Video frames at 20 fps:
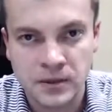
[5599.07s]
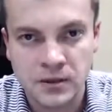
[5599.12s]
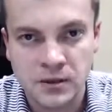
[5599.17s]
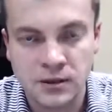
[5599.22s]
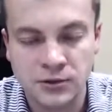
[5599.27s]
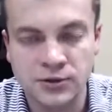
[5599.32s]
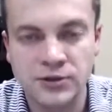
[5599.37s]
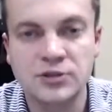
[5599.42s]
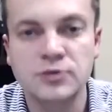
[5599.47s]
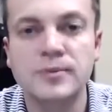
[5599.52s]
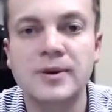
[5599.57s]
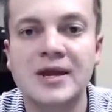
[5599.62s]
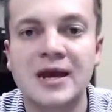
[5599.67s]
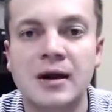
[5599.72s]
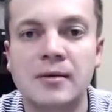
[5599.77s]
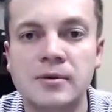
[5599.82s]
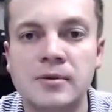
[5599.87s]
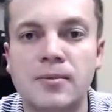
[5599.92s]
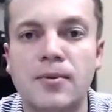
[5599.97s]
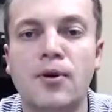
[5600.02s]
You need to
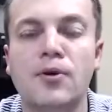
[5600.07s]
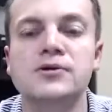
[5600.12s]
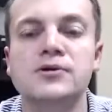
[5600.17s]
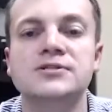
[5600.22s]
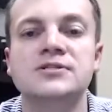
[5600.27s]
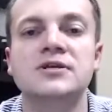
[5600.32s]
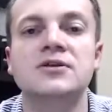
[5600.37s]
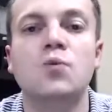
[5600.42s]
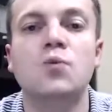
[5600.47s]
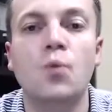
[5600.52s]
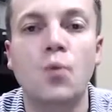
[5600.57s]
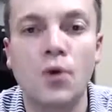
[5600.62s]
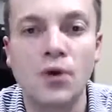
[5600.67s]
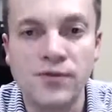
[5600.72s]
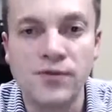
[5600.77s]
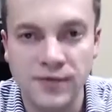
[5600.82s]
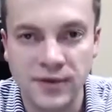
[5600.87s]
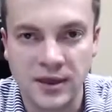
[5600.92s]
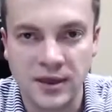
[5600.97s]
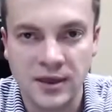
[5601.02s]
become the person
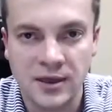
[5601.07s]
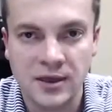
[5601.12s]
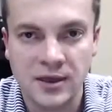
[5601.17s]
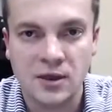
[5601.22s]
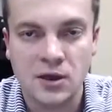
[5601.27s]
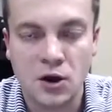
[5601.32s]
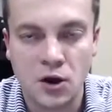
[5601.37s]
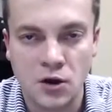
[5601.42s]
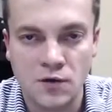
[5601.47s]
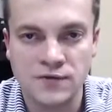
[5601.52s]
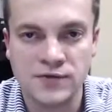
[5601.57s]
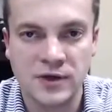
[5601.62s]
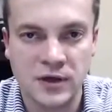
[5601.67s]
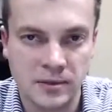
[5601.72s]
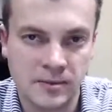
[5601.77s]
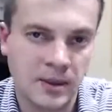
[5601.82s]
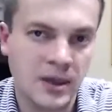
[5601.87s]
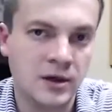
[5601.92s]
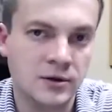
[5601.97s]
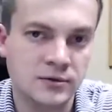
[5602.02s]
worthy of that
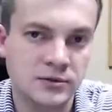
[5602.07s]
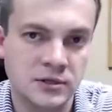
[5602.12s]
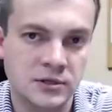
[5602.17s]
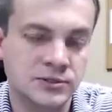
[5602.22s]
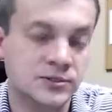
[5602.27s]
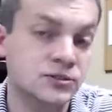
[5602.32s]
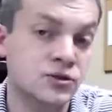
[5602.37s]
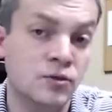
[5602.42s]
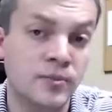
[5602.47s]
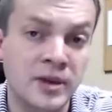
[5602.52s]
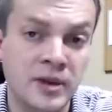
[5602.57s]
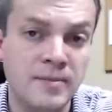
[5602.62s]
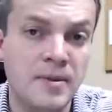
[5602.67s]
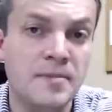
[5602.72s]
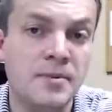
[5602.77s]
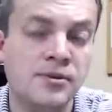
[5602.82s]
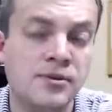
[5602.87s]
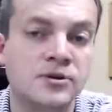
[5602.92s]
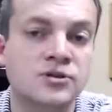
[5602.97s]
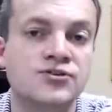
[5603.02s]
amount. So many
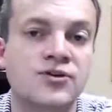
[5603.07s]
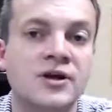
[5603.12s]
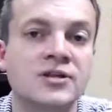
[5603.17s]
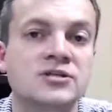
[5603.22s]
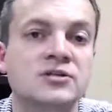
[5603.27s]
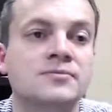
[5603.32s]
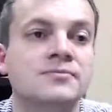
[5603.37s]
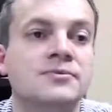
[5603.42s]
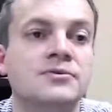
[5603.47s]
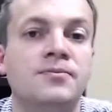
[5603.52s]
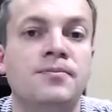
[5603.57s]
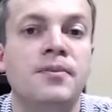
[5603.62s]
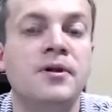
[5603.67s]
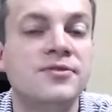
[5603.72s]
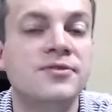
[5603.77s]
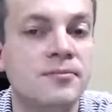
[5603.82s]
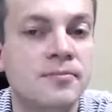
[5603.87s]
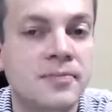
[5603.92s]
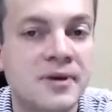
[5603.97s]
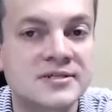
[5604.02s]
people are trying to
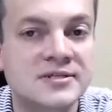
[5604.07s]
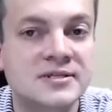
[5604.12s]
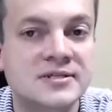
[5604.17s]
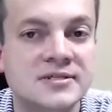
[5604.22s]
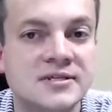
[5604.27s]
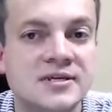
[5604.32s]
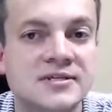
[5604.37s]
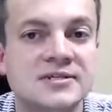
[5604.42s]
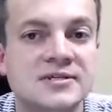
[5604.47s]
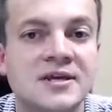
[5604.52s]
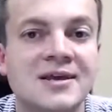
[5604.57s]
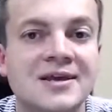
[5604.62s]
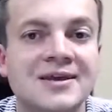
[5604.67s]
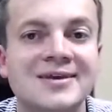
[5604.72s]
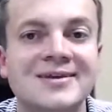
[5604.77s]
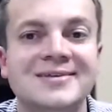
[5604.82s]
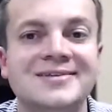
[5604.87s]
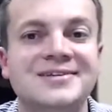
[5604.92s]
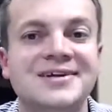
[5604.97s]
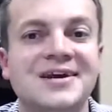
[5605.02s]
build their businesses
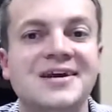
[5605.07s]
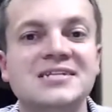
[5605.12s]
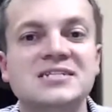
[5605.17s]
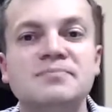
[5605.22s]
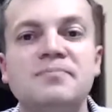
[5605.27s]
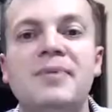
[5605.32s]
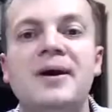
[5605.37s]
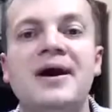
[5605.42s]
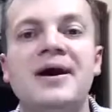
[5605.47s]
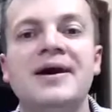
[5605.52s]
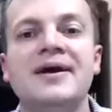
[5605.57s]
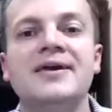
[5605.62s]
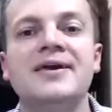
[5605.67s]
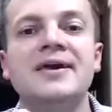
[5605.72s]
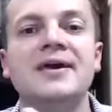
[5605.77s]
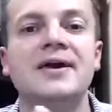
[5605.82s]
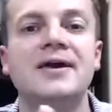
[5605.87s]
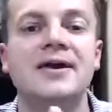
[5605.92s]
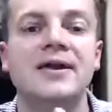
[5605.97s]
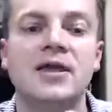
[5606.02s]
just by,
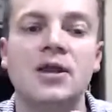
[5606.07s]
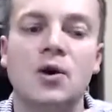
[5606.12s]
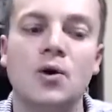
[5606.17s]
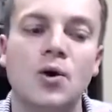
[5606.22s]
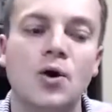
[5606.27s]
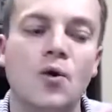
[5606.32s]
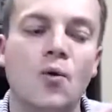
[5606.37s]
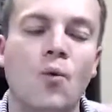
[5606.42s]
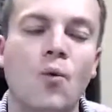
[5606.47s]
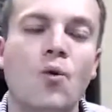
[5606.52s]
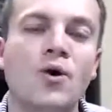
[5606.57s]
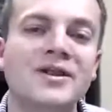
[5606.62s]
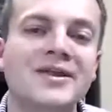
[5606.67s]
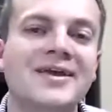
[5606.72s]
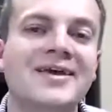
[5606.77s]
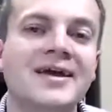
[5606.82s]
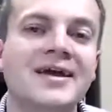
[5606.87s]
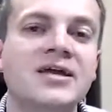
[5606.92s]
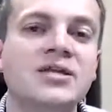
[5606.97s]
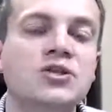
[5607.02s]
what
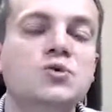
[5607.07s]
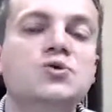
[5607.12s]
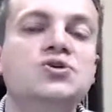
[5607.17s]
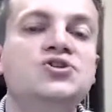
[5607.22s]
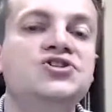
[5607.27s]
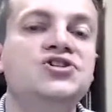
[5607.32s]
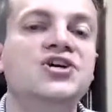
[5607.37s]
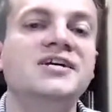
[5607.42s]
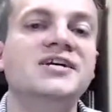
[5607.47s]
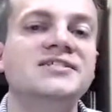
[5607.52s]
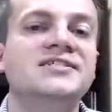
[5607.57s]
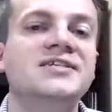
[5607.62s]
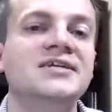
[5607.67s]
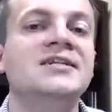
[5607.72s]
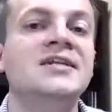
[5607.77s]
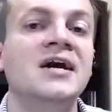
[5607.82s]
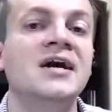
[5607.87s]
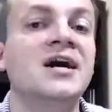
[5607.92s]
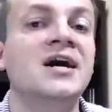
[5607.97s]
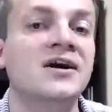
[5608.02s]
can I do just
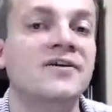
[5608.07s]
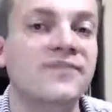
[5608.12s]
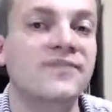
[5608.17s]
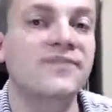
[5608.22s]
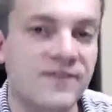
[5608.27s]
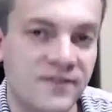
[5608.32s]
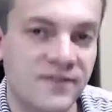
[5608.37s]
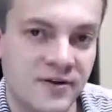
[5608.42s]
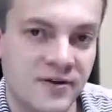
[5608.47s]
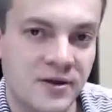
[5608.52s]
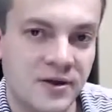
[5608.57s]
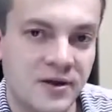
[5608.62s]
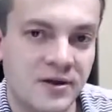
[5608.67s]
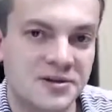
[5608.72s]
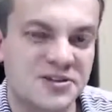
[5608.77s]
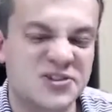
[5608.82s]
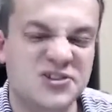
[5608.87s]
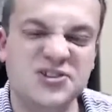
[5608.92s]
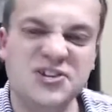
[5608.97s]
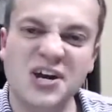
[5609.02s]
enough?
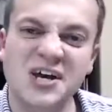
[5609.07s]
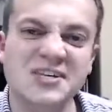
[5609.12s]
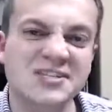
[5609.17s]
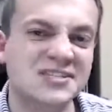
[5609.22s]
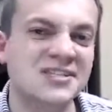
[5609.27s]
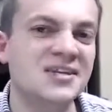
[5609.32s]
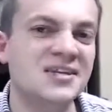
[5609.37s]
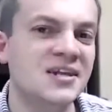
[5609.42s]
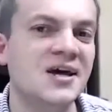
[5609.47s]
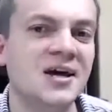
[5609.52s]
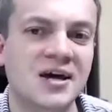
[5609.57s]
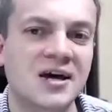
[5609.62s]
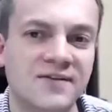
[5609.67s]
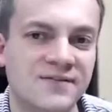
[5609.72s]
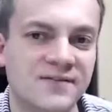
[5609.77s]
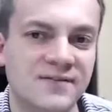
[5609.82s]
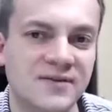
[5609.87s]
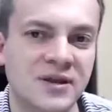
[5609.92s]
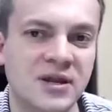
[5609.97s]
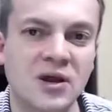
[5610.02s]
Just
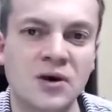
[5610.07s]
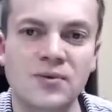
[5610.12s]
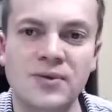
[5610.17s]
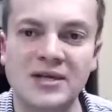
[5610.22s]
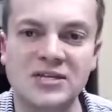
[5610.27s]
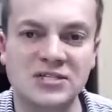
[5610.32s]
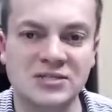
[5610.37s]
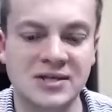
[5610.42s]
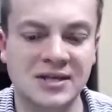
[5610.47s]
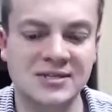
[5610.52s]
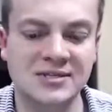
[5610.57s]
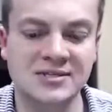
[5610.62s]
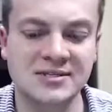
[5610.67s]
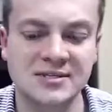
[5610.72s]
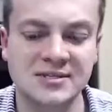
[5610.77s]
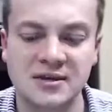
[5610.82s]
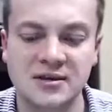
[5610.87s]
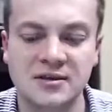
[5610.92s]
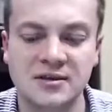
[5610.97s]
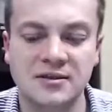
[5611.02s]
enough.
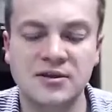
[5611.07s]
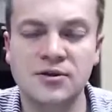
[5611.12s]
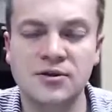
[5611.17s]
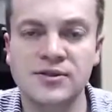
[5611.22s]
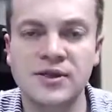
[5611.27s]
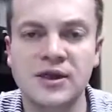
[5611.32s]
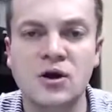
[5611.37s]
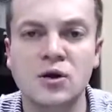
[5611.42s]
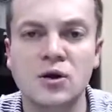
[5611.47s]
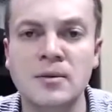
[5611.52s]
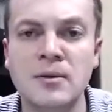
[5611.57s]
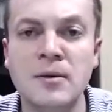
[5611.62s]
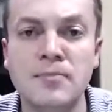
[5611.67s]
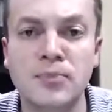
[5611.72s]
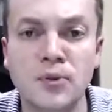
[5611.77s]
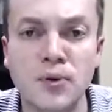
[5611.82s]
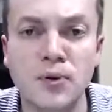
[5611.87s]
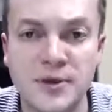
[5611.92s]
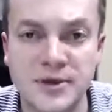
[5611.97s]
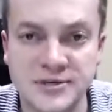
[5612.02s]
That's they call them
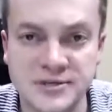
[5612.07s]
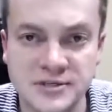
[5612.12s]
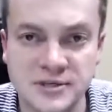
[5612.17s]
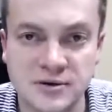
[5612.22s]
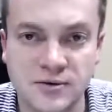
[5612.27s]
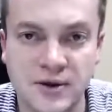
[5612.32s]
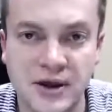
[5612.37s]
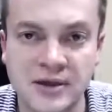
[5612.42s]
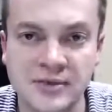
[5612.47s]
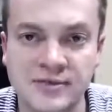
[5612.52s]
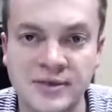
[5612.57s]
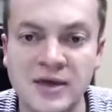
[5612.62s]
employees, right?